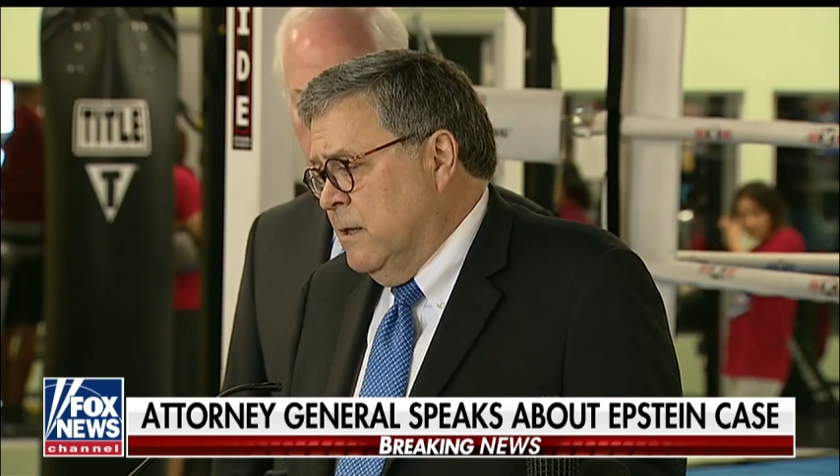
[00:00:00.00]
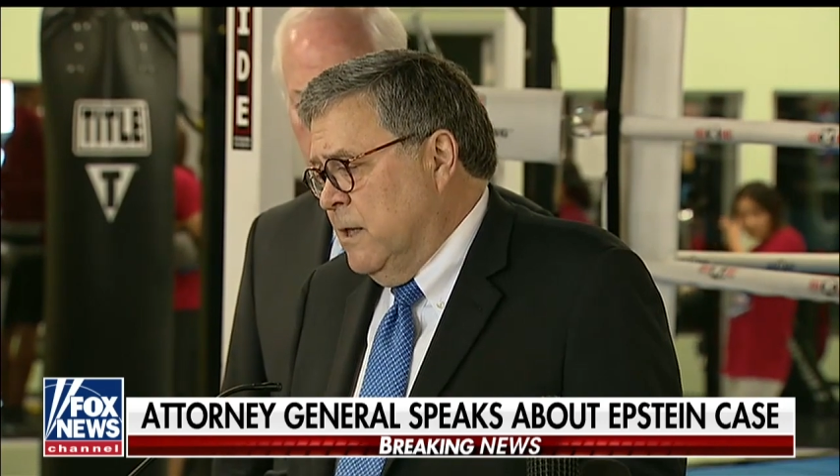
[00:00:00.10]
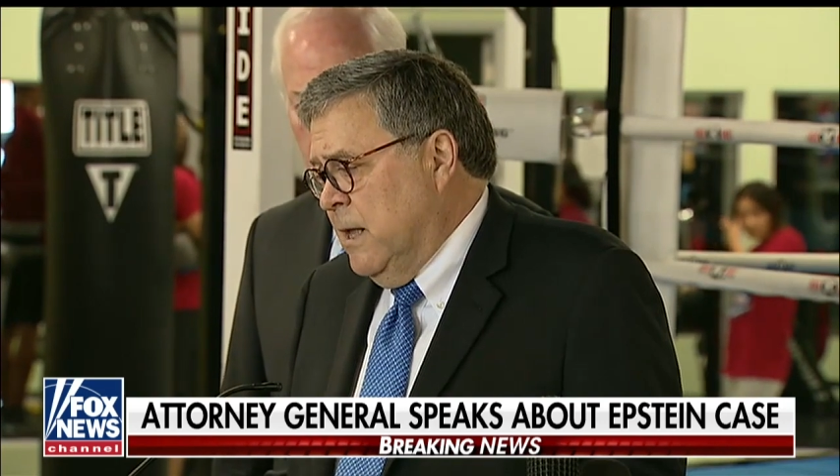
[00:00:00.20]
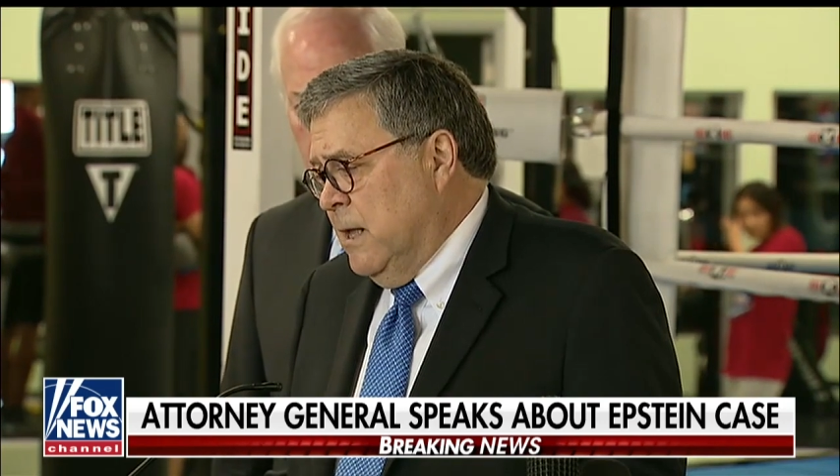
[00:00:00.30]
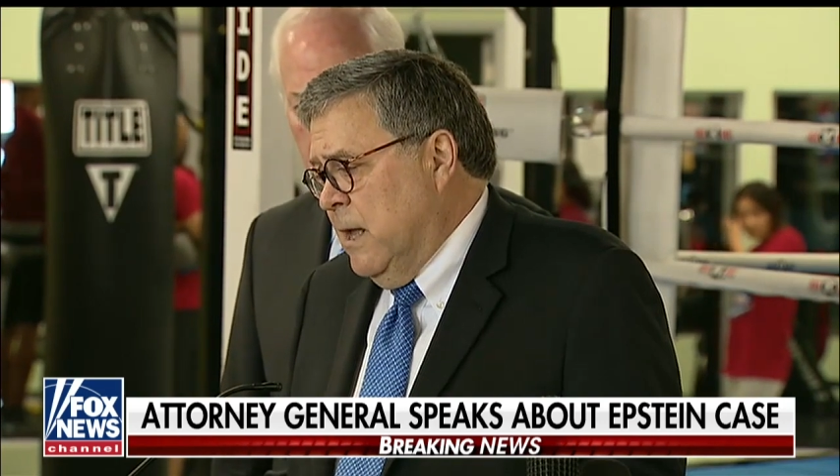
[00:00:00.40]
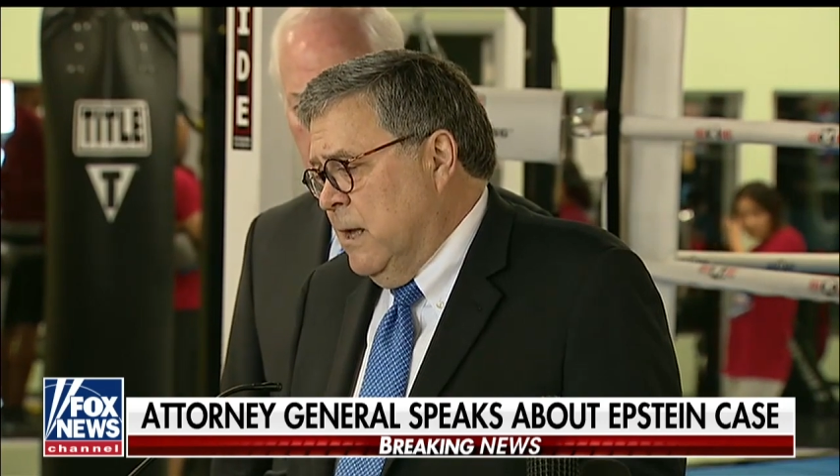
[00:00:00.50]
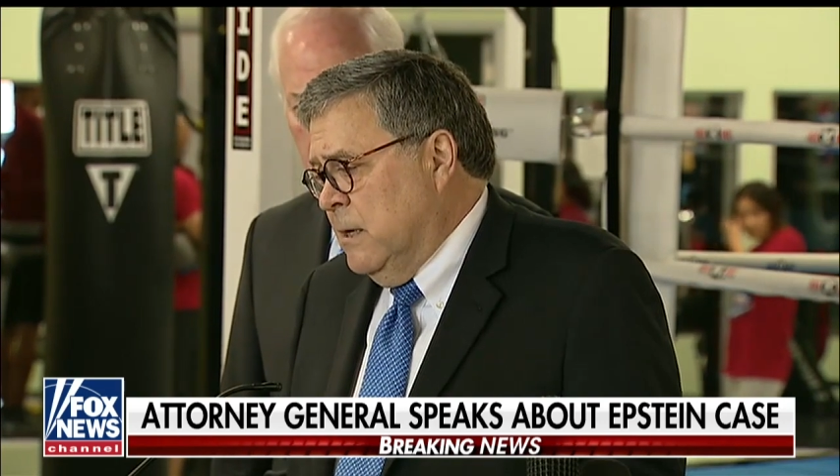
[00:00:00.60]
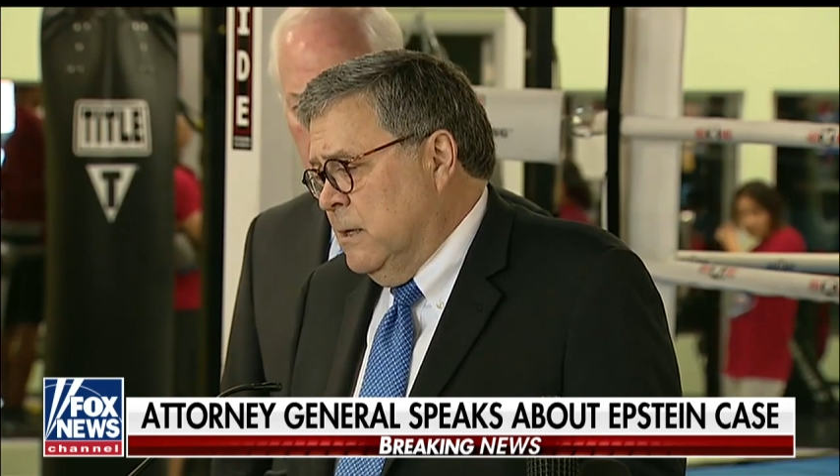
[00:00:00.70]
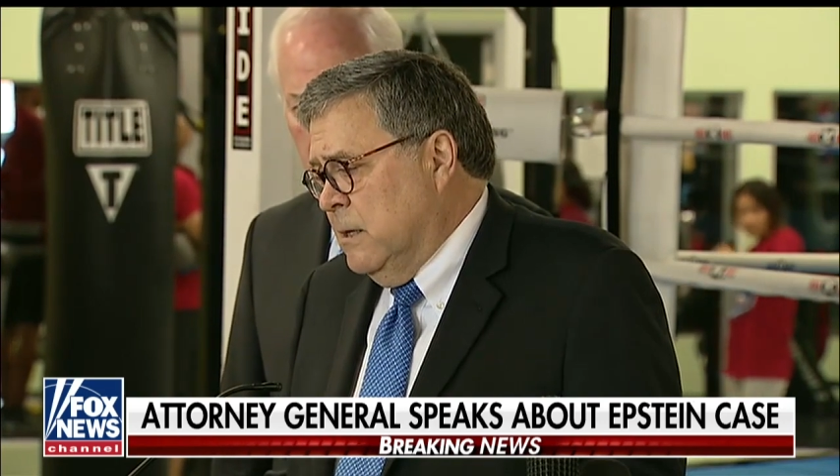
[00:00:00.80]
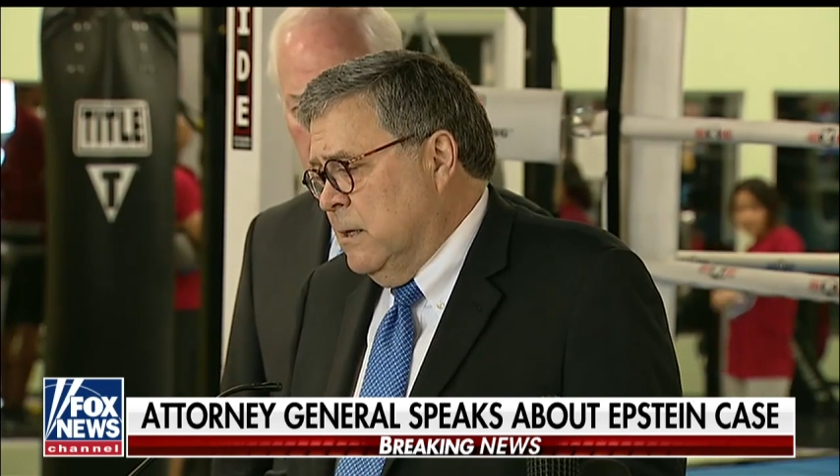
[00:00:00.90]

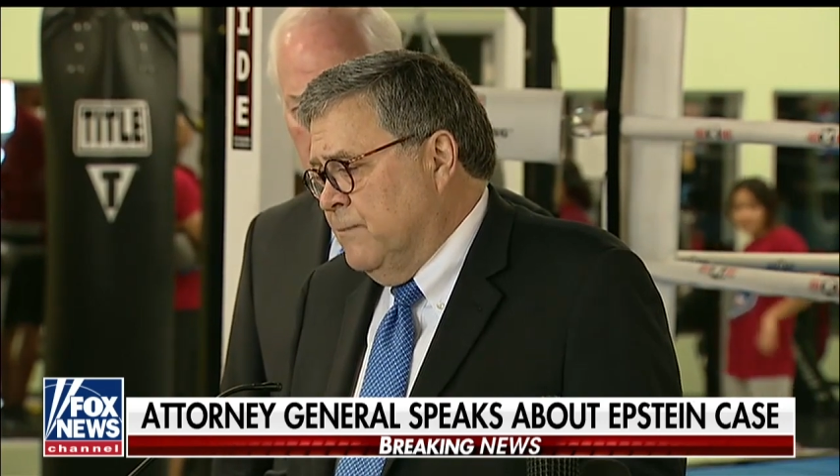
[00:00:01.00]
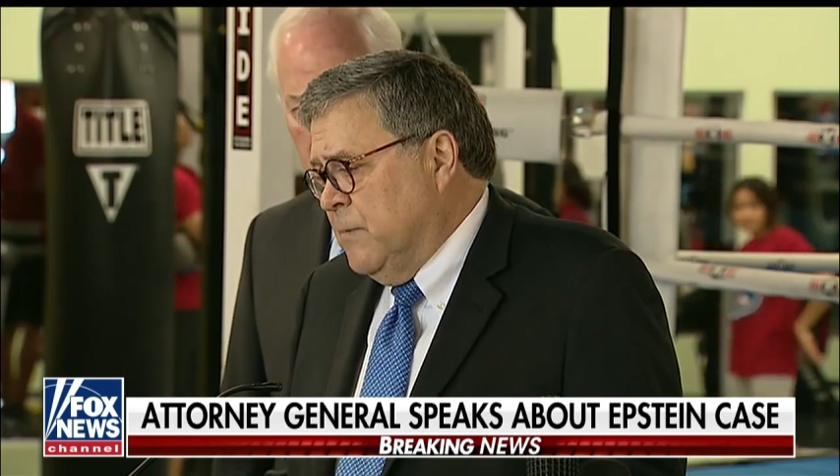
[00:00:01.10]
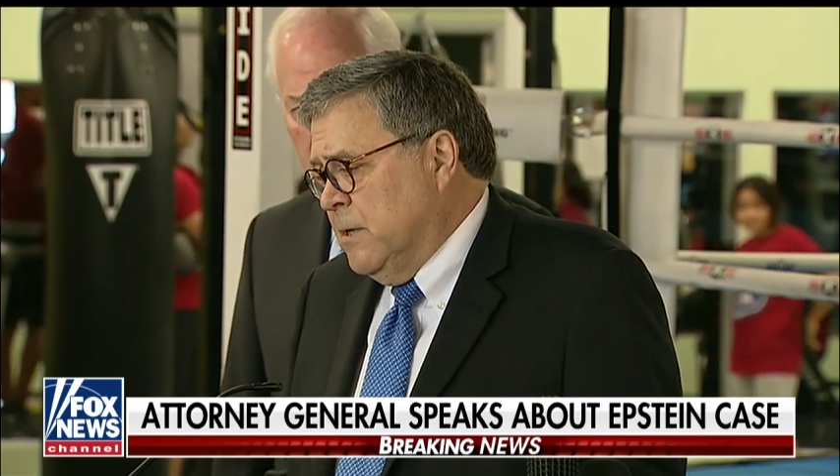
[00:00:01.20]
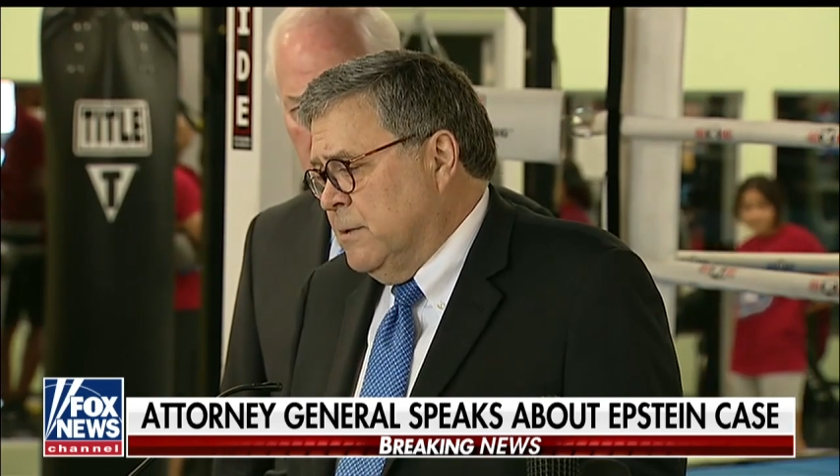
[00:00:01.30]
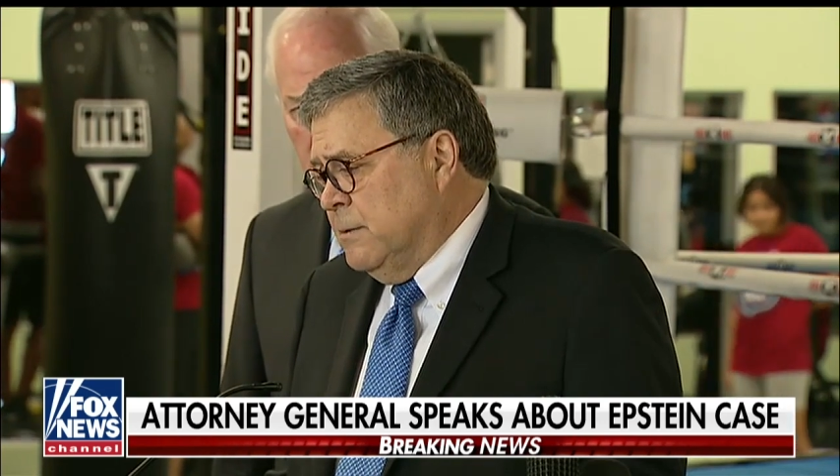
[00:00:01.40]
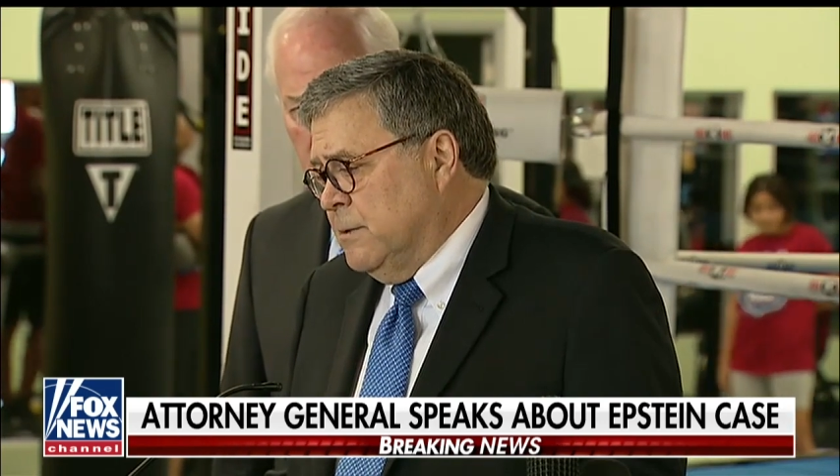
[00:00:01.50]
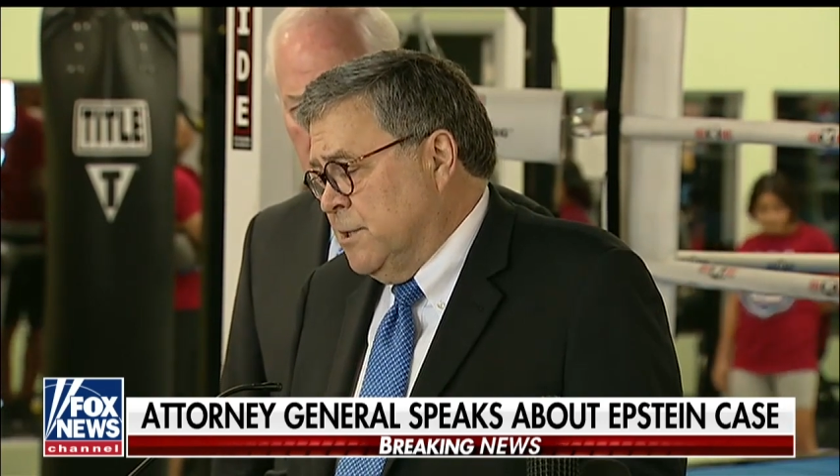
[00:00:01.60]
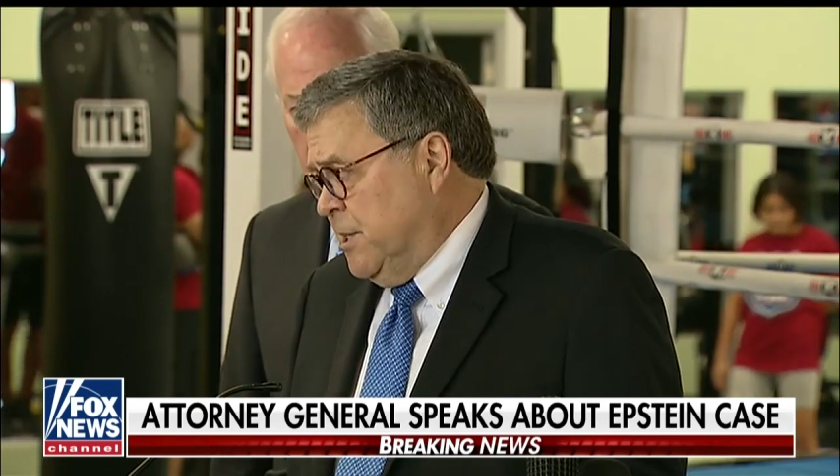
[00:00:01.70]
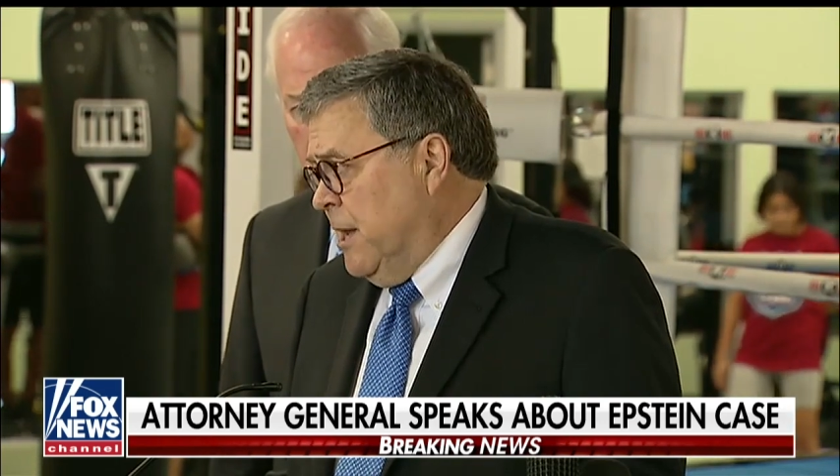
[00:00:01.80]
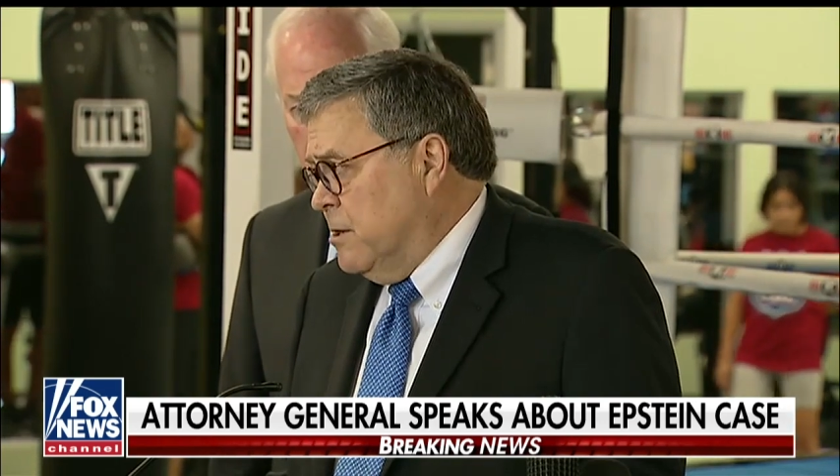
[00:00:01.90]
the
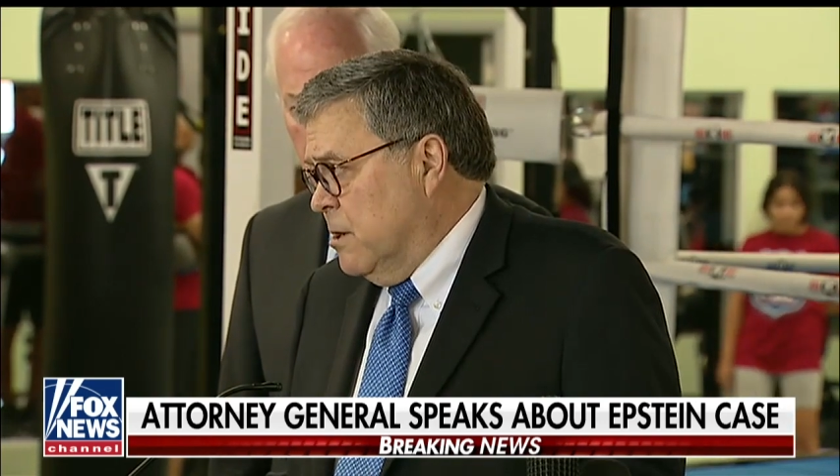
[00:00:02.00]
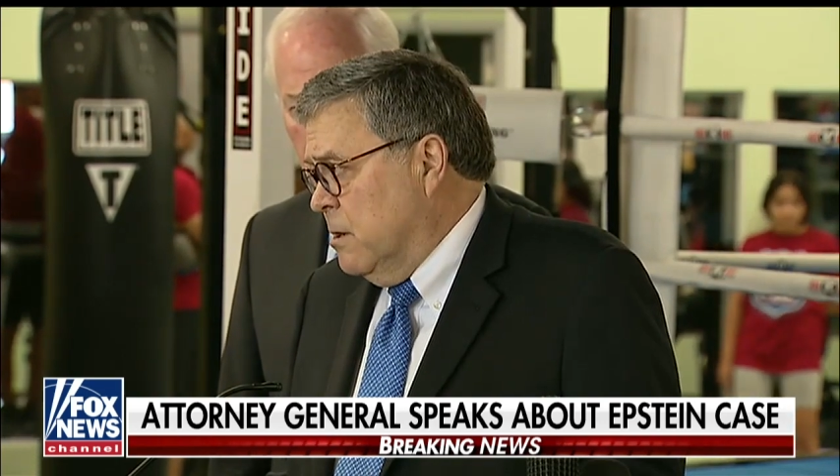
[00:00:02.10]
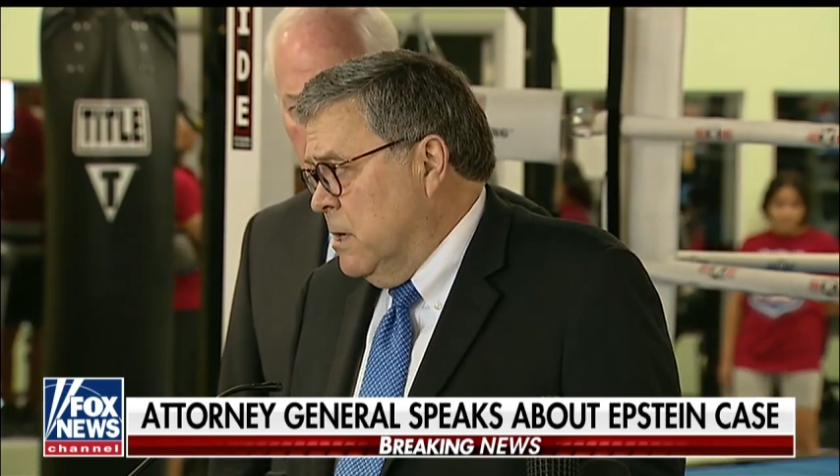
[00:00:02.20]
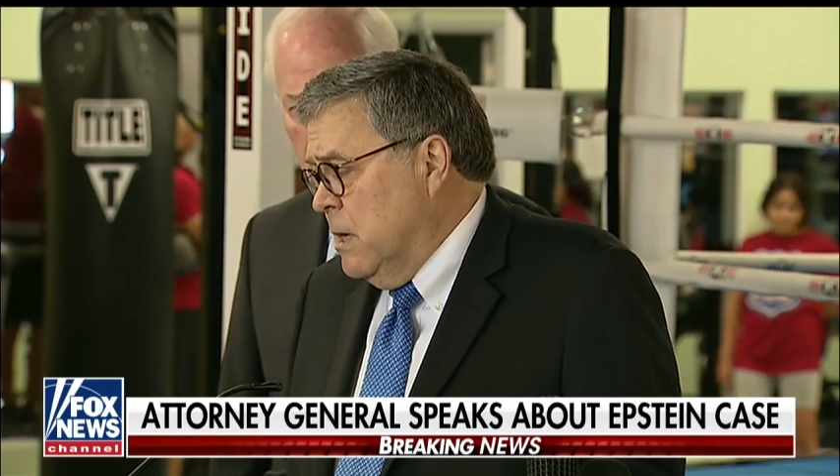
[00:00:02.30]
center.